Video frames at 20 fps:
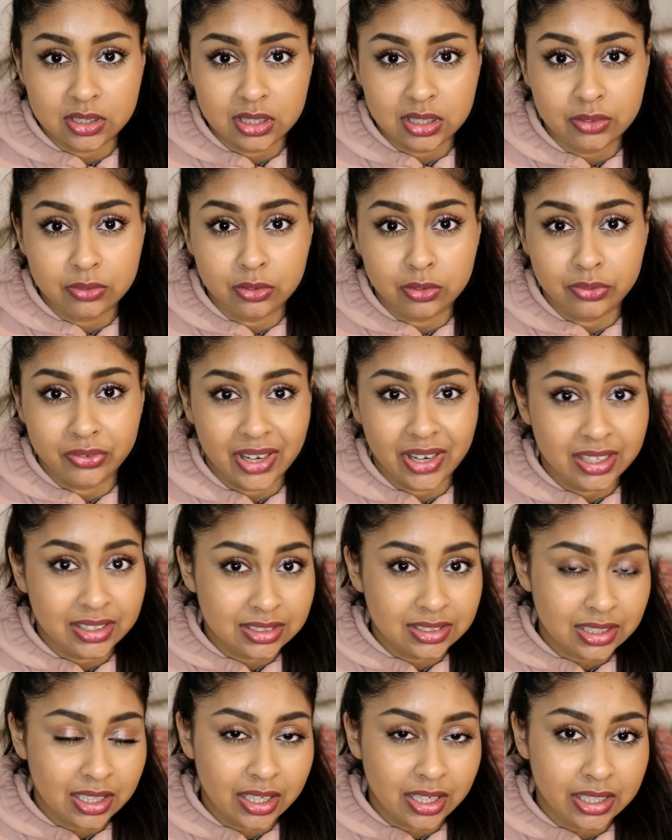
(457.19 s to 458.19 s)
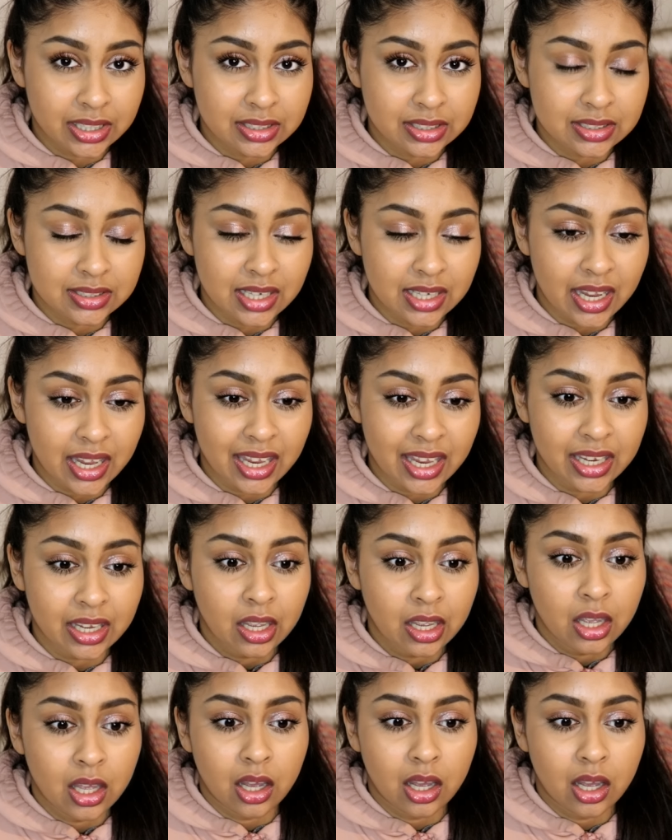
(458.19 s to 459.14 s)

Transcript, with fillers: see for Valentine's Day.